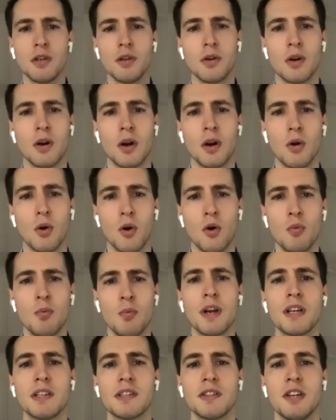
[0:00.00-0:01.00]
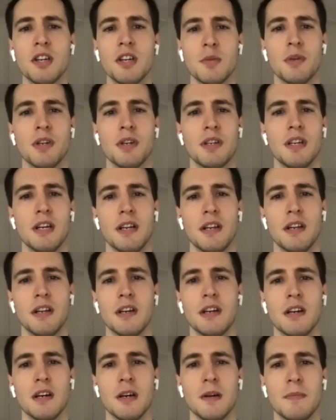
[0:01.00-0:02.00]
in your opening statement
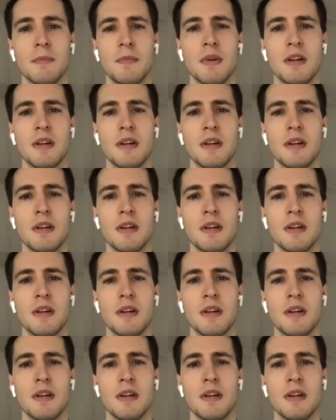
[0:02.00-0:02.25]
that